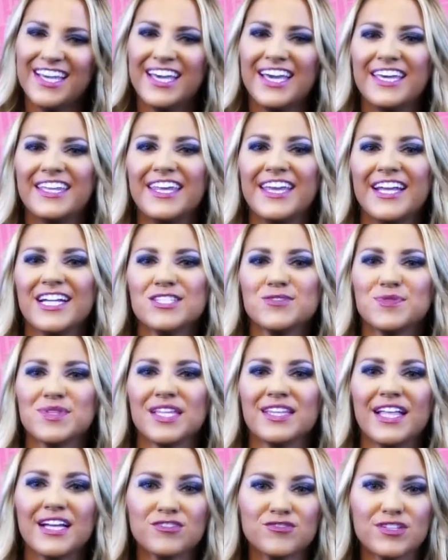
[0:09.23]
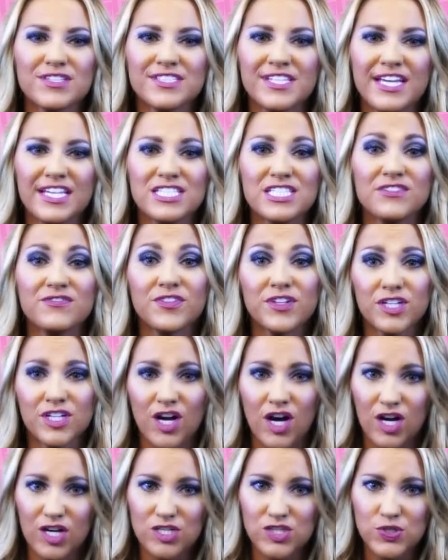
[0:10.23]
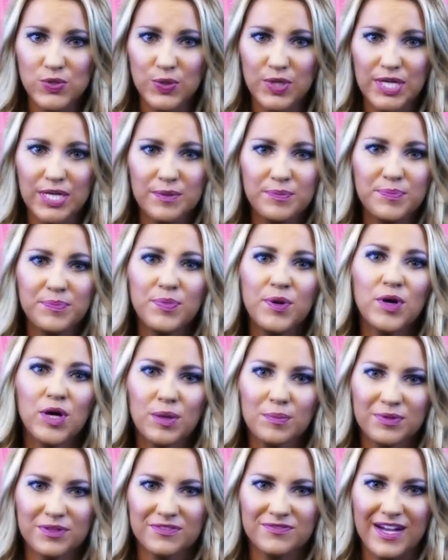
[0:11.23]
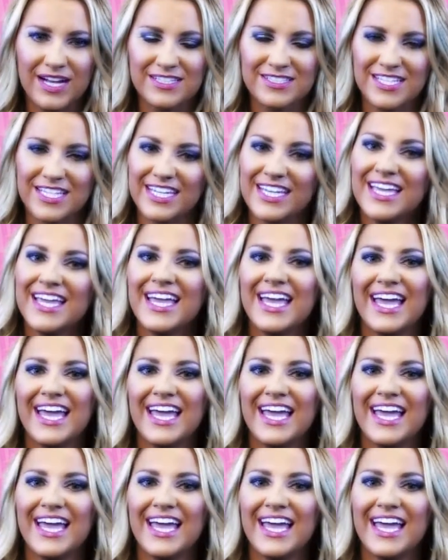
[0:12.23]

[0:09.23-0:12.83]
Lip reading: Enhanced with Electric Daisy for contouring, pore perfecting,